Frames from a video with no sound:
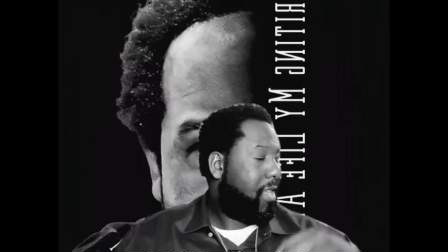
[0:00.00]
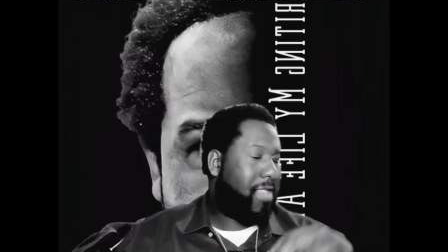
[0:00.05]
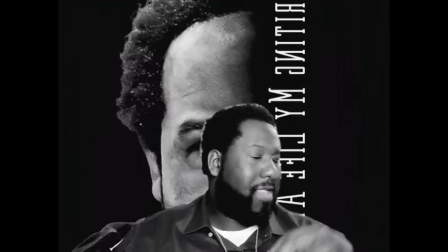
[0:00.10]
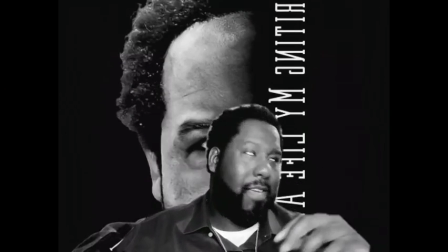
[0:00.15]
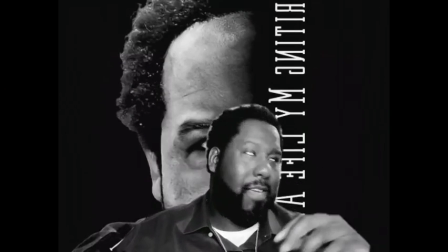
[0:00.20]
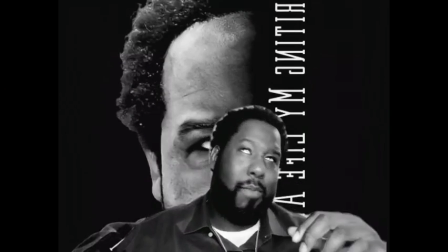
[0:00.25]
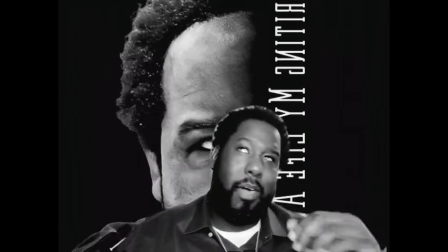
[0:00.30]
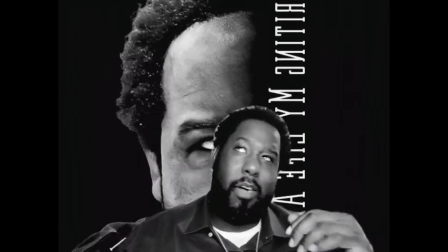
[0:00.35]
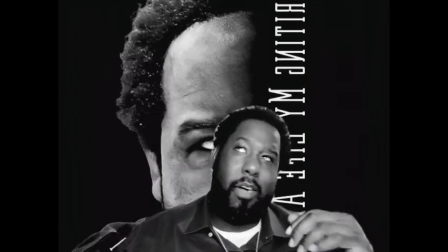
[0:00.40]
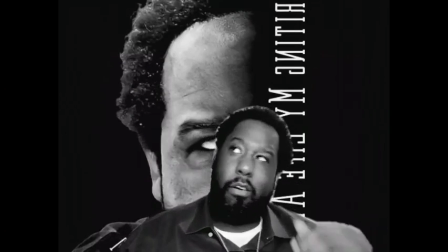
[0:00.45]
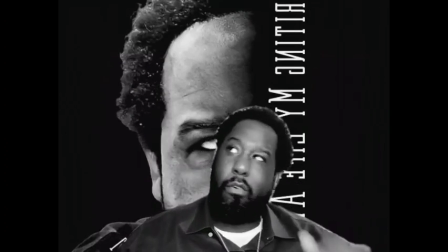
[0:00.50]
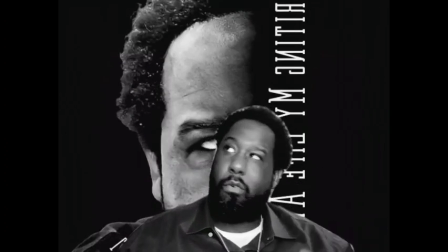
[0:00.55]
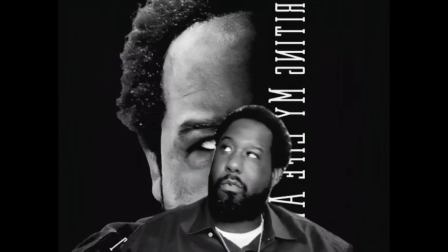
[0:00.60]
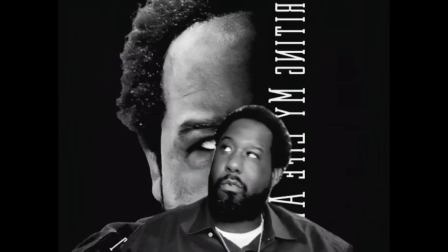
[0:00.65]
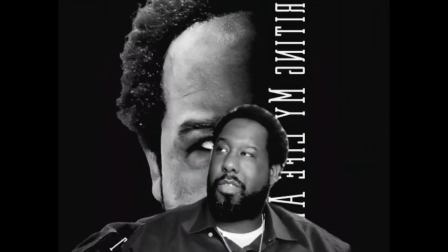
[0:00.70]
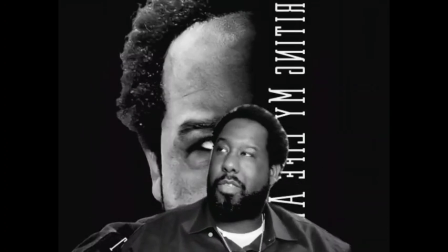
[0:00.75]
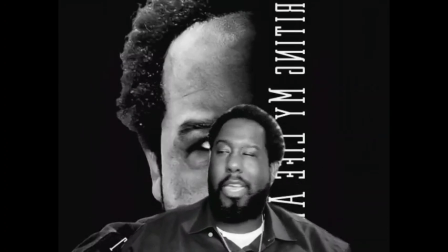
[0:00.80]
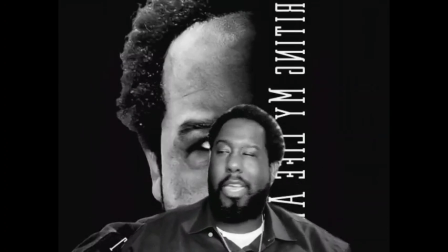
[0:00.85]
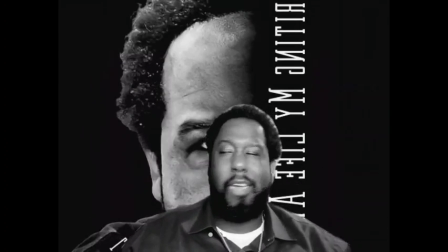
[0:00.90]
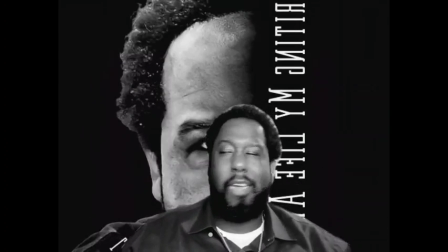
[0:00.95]
I think my
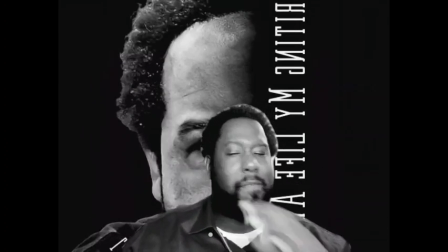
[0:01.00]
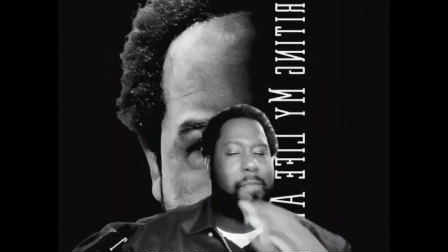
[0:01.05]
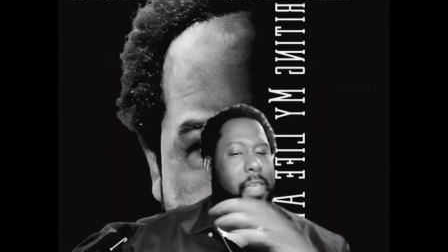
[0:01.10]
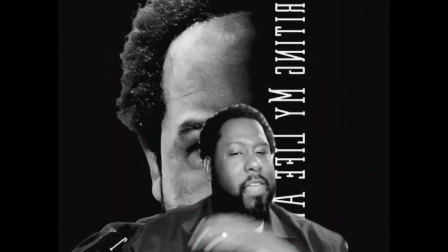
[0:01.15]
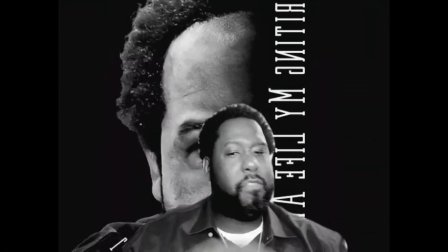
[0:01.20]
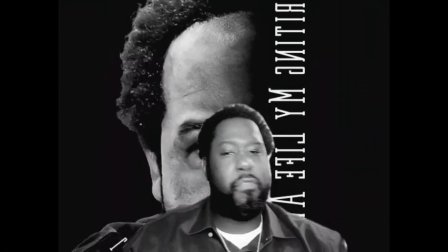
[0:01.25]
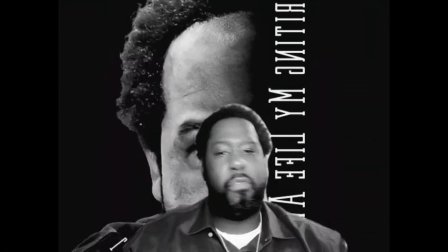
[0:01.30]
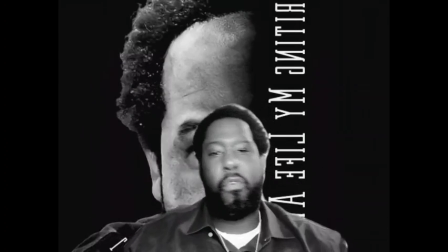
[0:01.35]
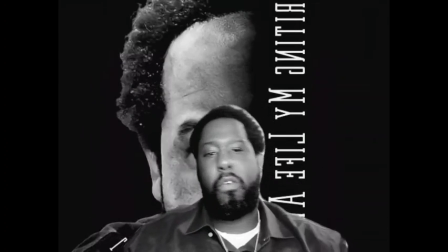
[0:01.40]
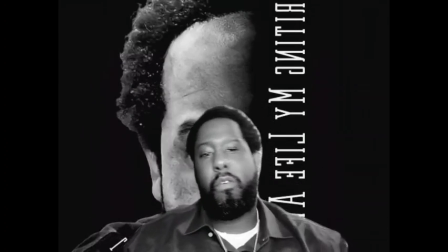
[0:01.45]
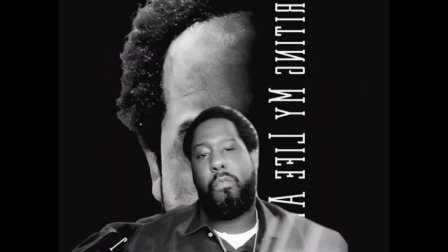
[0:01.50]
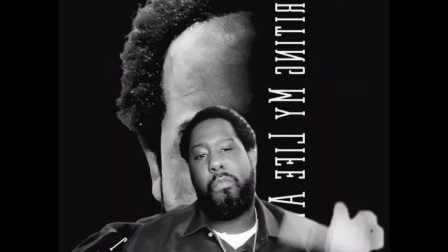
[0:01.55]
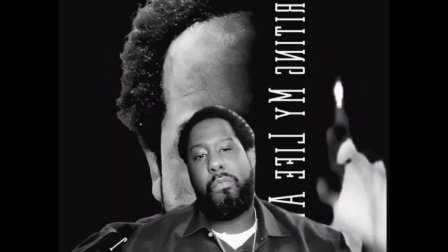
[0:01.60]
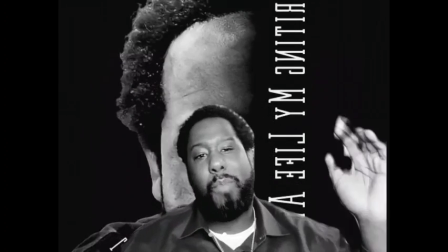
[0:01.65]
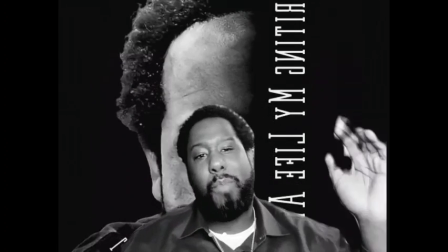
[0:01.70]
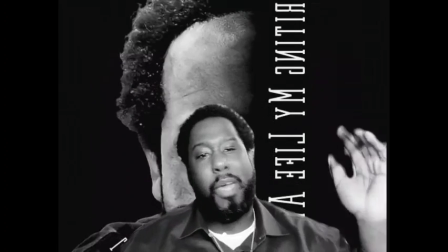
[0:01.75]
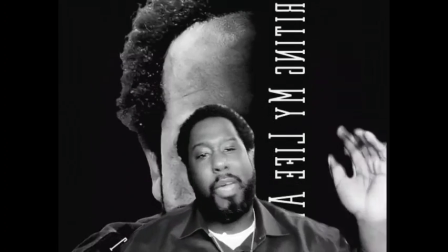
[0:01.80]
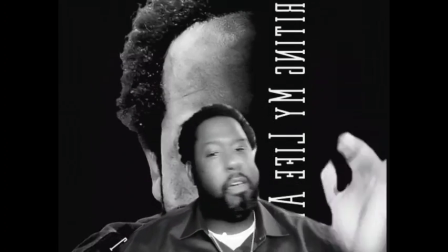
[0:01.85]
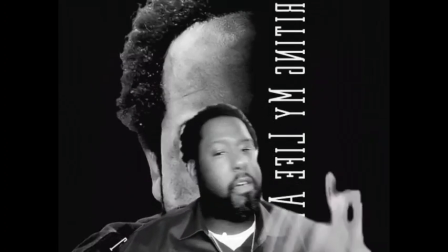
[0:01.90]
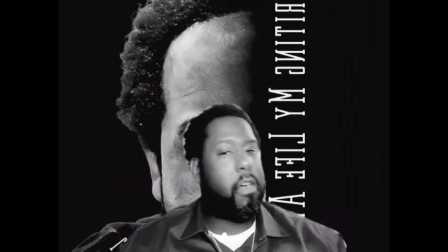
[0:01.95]
uncle was here. I'm not sure. It
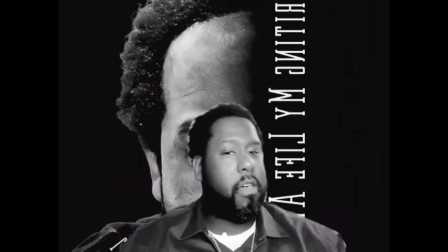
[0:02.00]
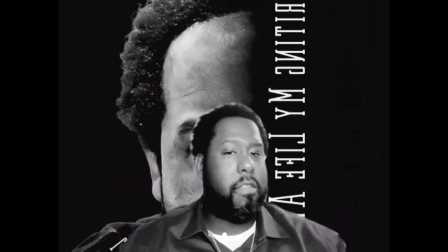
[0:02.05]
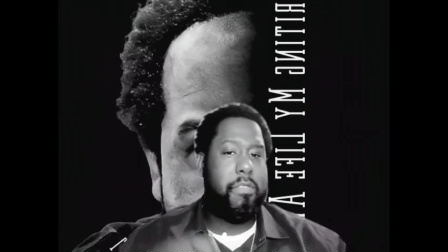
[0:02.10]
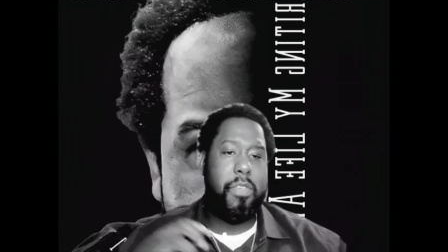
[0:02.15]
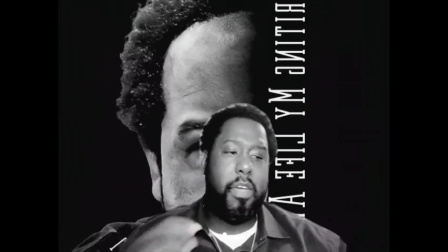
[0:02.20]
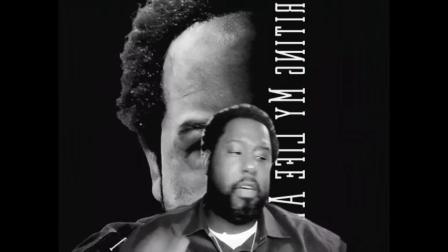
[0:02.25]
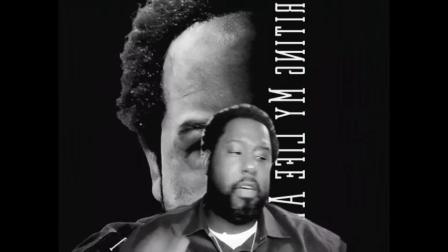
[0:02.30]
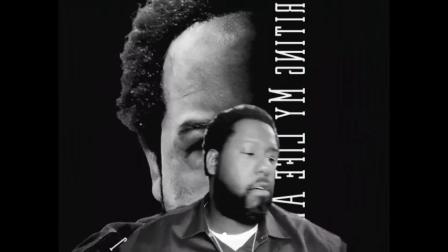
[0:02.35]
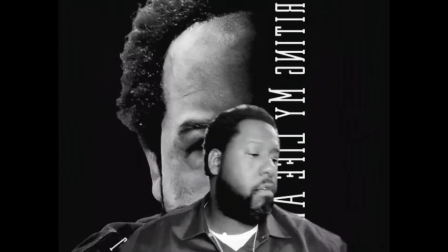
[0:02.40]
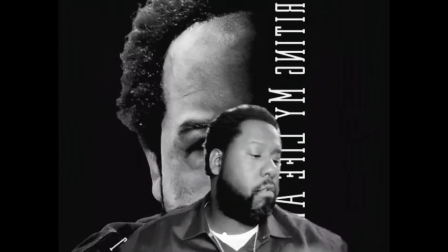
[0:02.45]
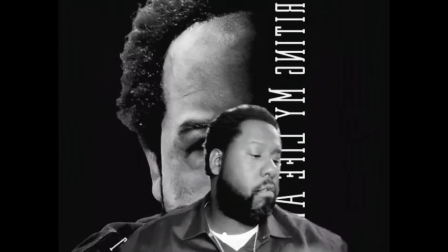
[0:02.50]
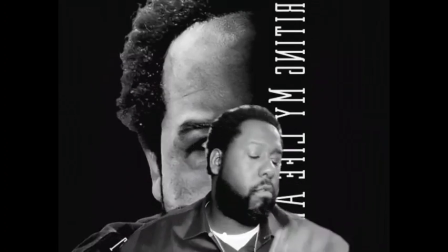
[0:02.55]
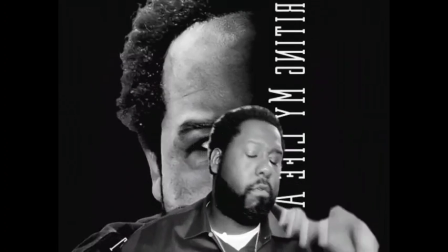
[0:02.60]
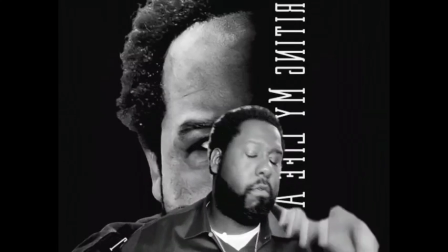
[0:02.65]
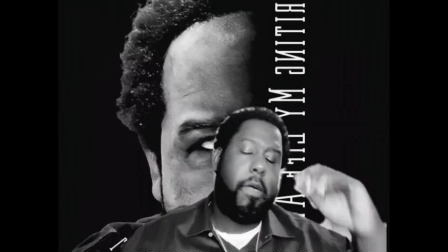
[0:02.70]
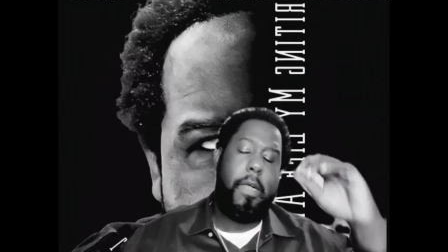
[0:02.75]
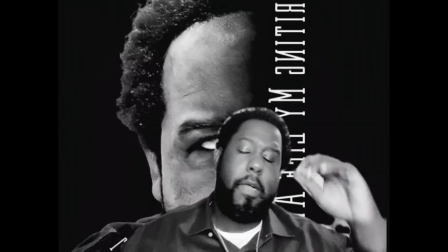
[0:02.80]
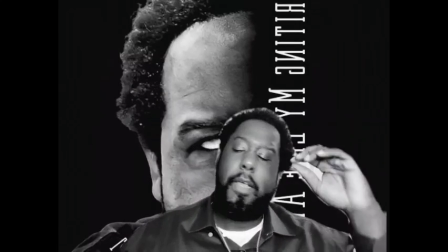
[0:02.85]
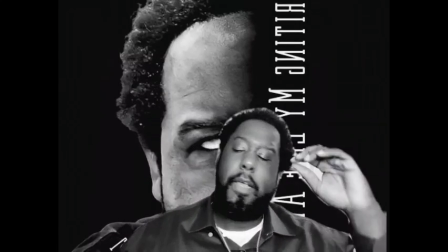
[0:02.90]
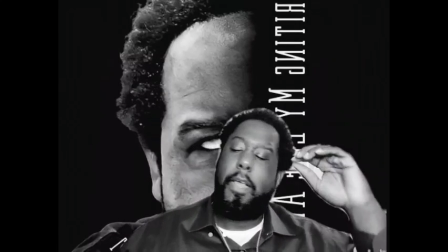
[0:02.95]
was my aunt,
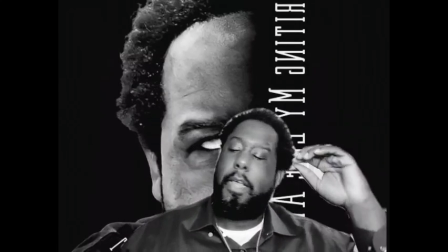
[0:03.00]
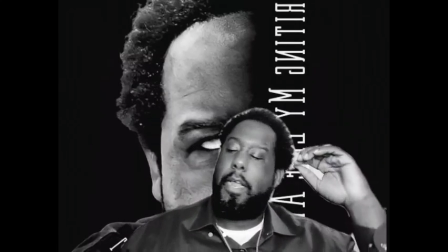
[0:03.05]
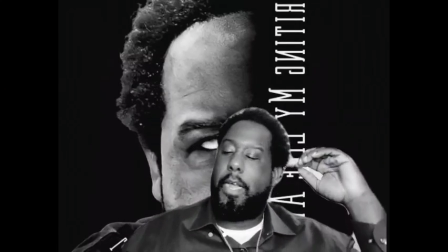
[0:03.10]
uncle,